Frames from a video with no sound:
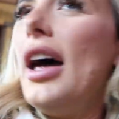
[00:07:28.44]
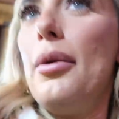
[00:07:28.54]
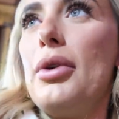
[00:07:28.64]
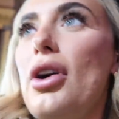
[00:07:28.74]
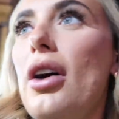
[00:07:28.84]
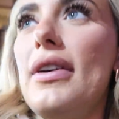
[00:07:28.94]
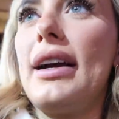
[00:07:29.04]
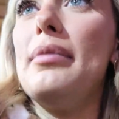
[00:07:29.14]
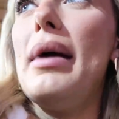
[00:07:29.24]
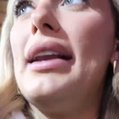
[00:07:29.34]
I would not
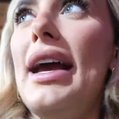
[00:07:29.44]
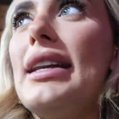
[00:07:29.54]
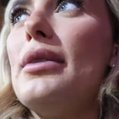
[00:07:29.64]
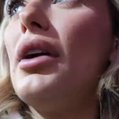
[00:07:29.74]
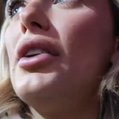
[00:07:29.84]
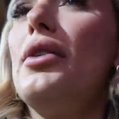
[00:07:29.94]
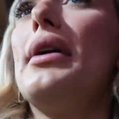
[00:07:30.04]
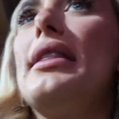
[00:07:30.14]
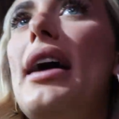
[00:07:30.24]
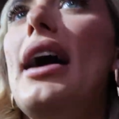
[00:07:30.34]
recommend anyone
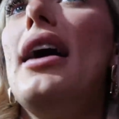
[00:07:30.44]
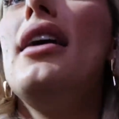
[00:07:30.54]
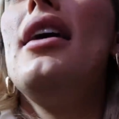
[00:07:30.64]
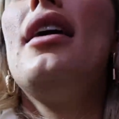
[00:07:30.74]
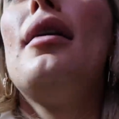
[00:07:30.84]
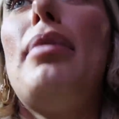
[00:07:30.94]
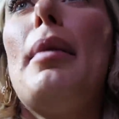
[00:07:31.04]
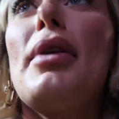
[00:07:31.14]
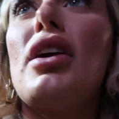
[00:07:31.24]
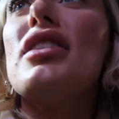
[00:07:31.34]
doing that.
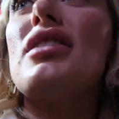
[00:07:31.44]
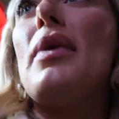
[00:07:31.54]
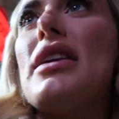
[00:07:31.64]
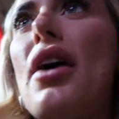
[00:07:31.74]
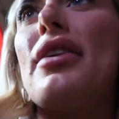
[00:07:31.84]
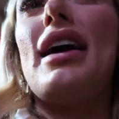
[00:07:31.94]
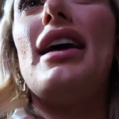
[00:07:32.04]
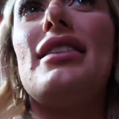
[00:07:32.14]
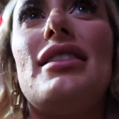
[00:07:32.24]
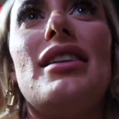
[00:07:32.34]
But because we don't get
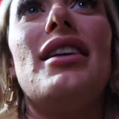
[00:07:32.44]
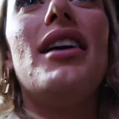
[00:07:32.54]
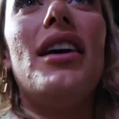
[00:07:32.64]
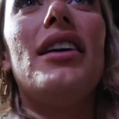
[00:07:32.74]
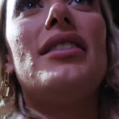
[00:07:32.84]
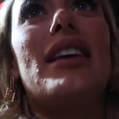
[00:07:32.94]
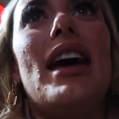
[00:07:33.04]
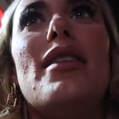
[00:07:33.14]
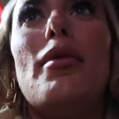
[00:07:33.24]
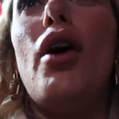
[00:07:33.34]
to
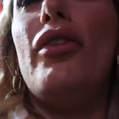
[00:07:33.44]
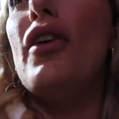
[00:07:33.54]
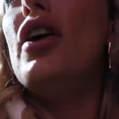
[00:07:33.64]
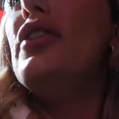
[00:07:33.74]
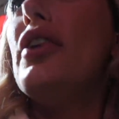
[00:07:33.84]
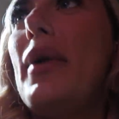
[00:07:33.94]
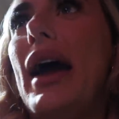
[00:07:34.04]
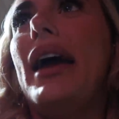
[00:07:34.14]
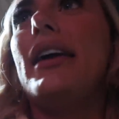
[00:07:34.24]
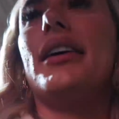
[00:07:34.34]
get them often, do
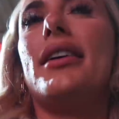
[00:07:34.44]
we?